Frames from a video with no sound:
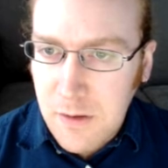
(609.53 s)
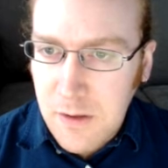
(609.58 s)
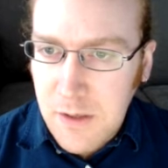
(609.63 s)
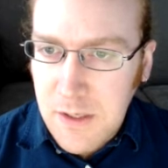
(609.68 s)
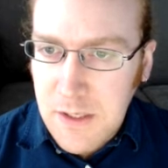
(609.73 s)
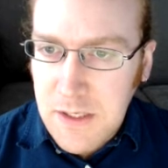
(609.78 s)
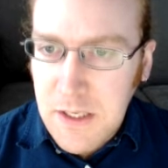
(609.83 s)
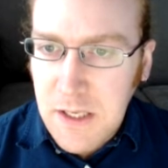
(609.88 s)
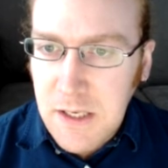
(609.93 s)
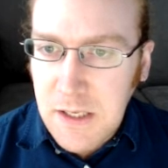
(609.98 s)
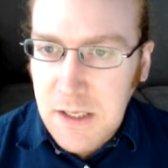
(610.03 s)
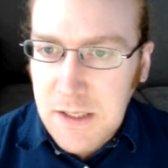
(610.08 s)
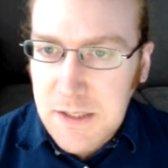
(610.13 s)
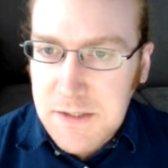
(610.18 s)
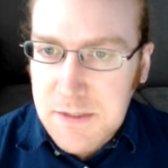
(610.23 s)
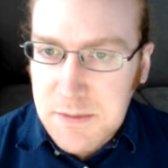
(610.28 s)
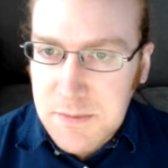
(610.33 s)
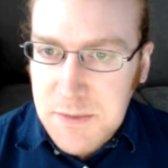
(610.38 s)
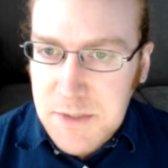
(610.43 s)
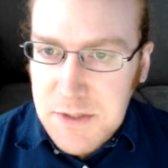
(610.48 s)
And he can get
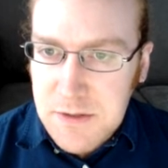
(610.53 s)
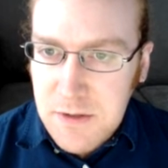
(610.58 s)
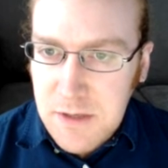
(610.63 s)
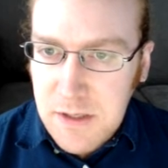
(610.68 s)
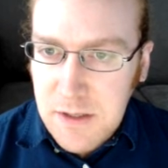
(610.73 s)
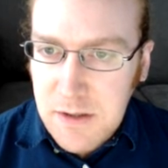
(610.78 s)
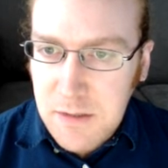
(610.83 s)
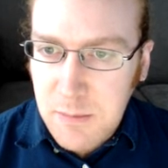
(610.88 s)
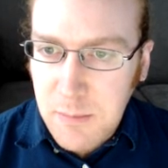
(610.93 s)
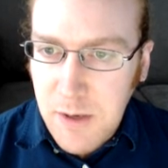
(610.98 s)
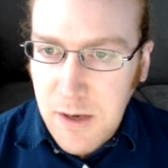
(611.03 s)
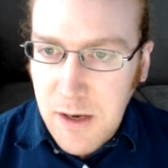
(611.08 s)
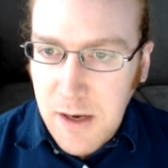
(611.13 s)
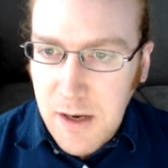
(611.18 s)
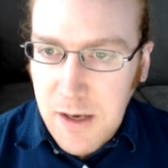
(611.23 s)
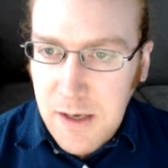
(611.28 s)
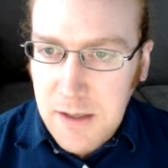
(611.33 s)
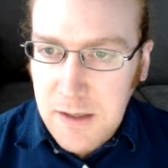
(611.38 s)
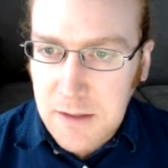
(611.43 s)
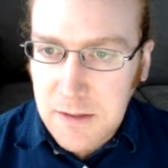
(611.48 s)
some strength
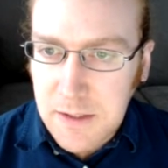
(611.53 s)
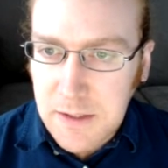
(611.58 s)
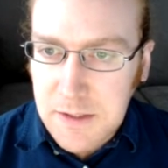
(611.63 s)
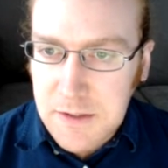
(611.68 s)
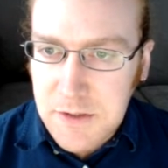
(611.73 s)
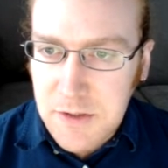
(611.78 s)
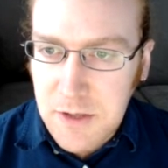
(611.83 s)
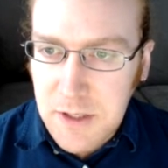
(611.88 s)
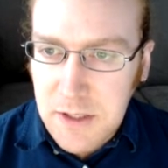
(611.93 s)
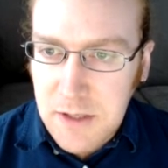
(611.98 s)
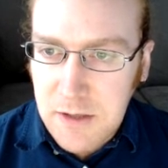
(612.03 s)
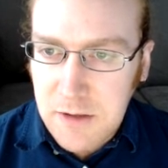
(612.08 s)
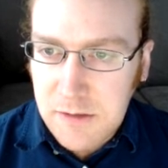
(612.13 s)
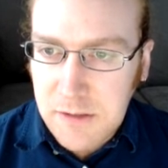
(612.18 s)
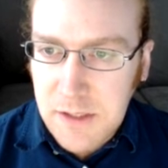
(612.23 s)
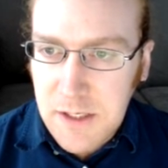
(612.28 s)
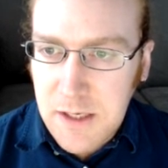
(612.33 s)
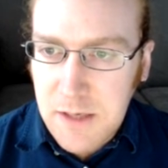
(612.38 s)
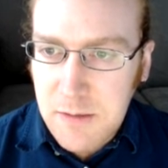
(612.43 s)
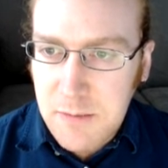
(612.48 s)
by like turning here and
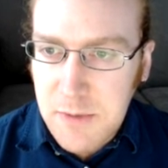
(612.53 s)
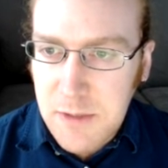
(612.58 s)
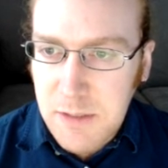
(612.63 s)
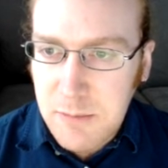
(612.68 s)
leaning on me,